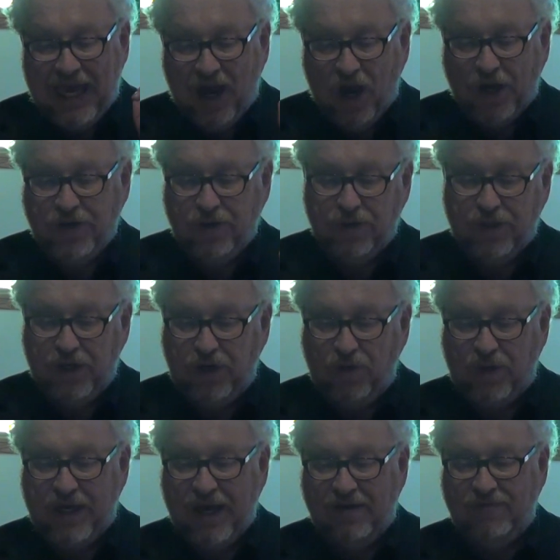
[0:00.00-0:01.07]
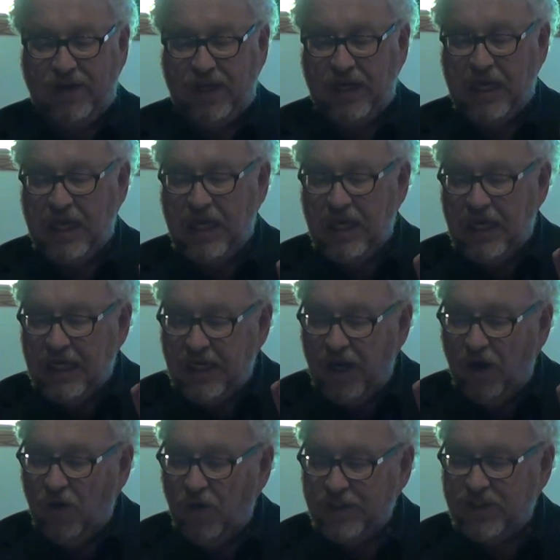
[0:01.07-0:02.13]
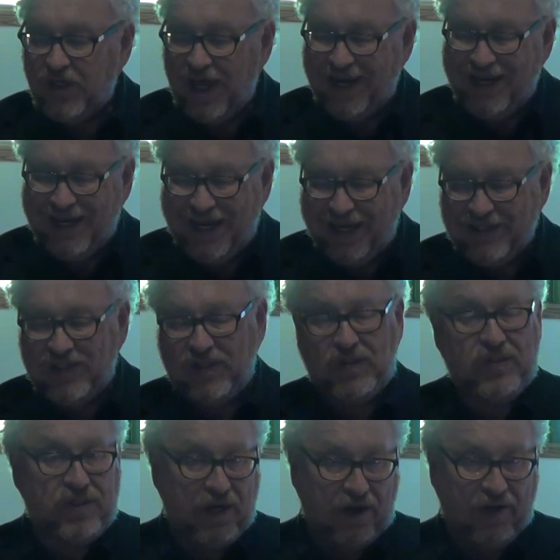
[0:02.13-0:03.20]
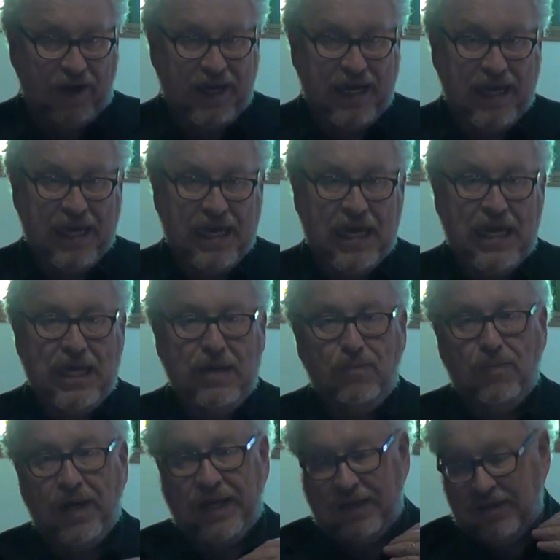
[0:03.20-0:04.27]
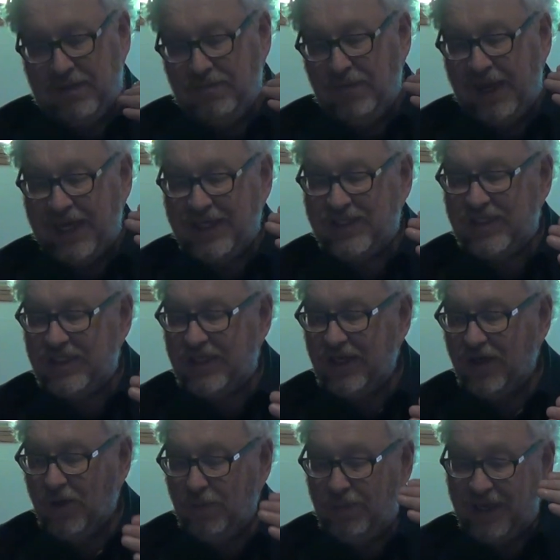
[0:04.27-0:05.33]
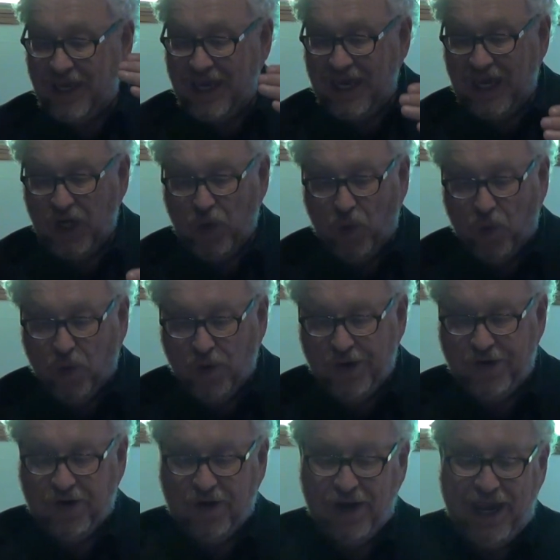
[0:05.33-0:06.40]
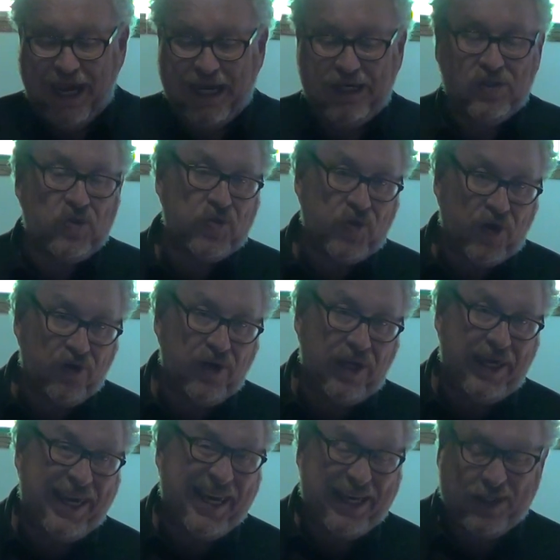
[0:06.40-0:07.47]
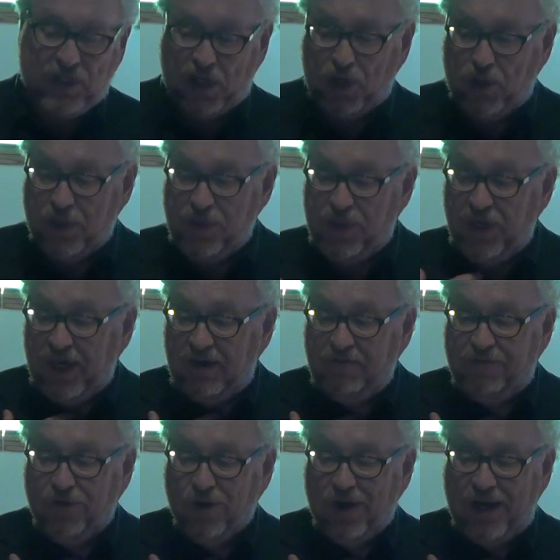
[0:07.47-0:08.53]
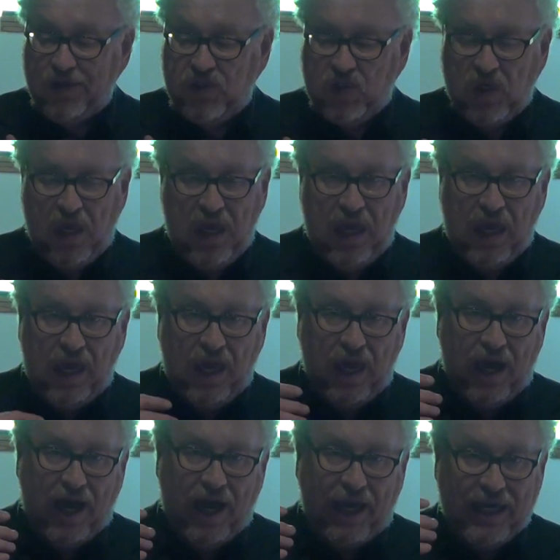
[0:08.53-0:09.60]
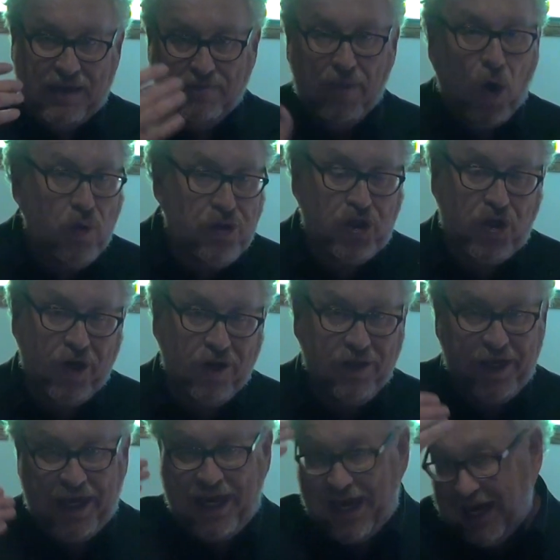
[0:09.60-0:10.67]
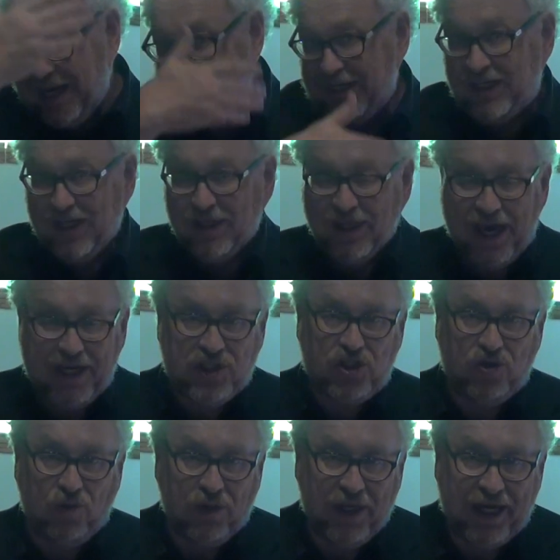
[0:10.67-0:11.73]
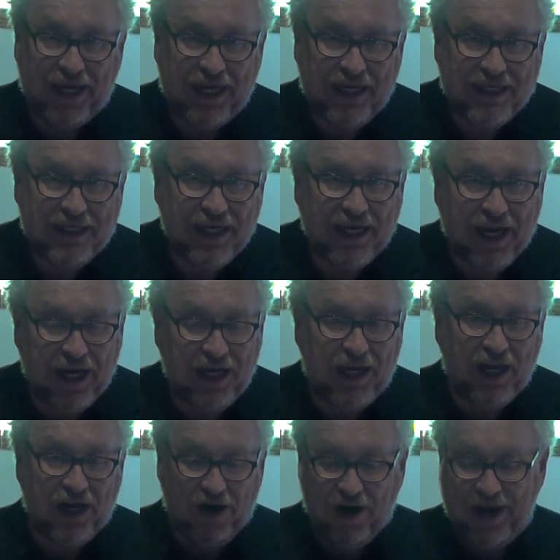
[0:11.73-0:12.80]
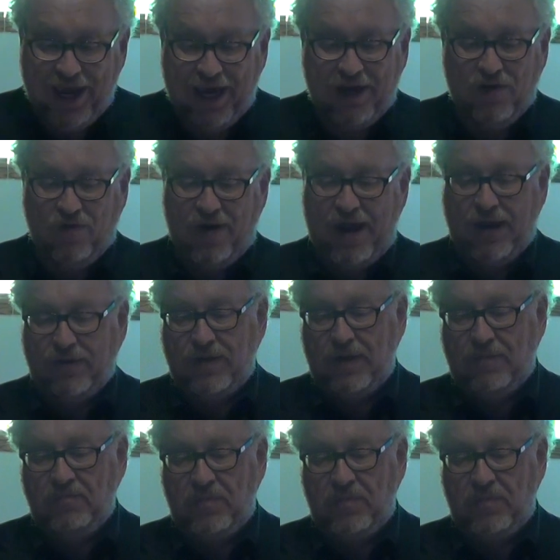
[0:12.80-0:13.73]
under the new covenant? No, it's not necessary, but it may still be in order and certainly is a good thing for us emotionally and intellectually to kind of get our head around.